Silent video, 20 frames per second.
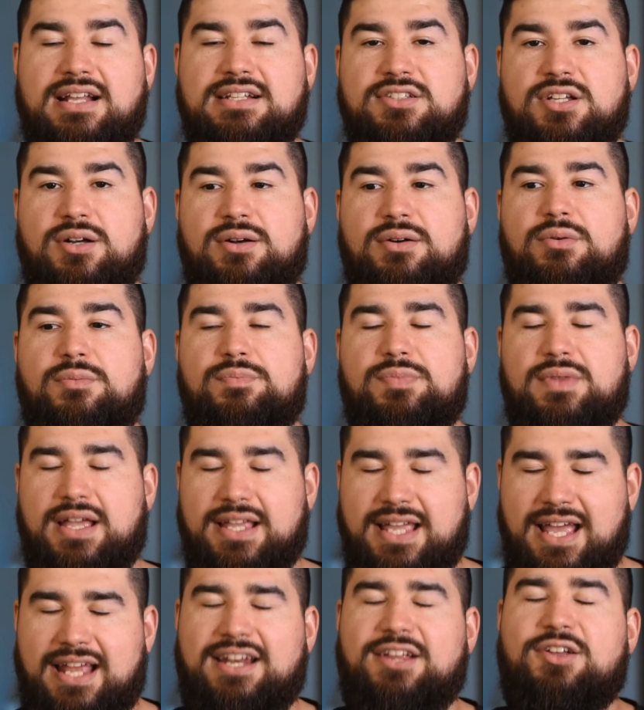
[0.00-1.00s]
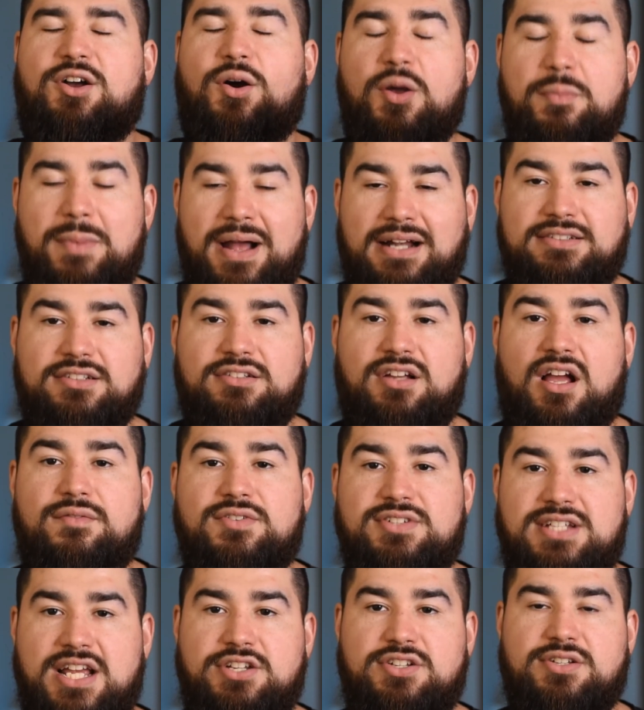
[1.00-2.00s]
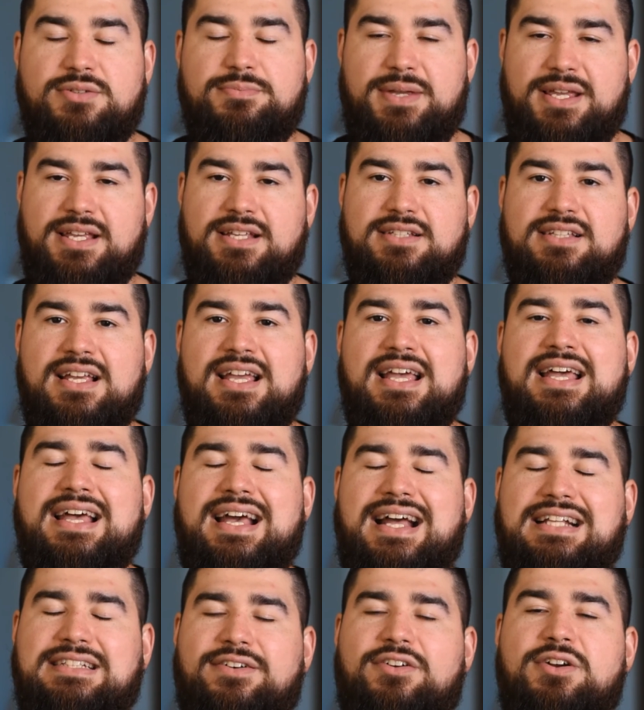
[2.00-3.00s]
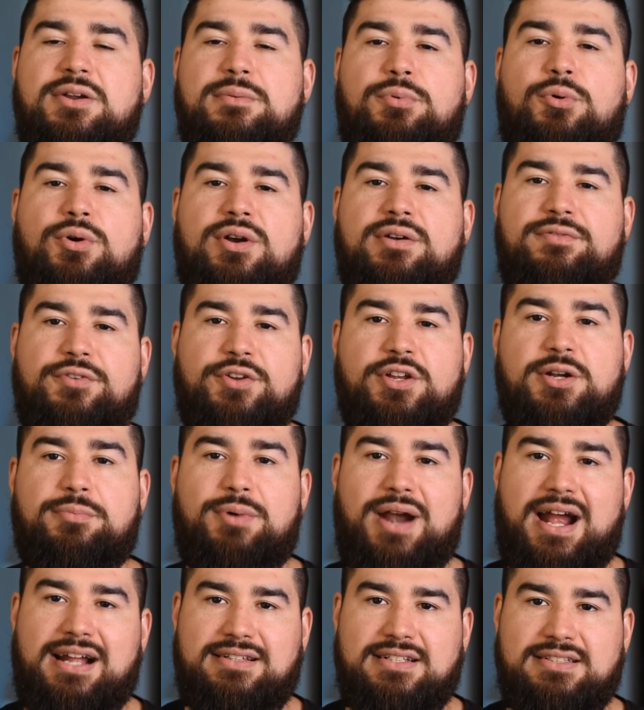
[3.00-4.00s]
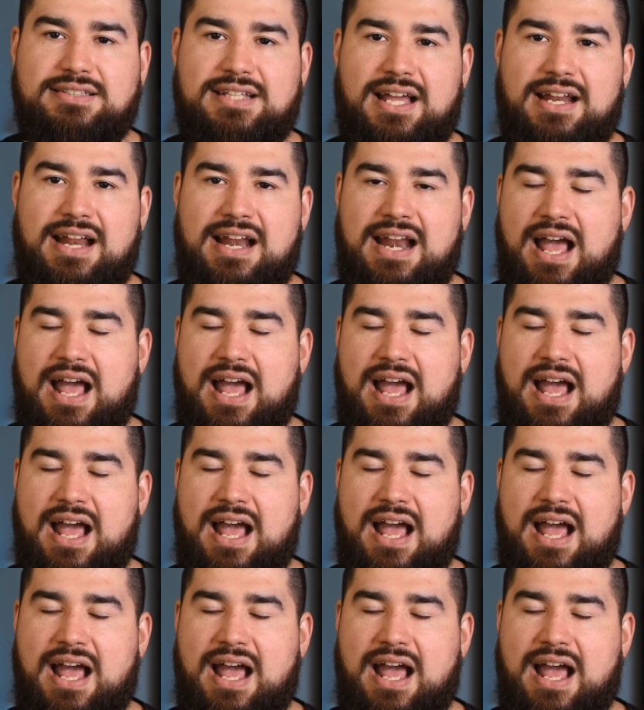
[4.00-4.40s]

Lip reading: And so, again, going back to the conversation piece, it's very important for you to practice that.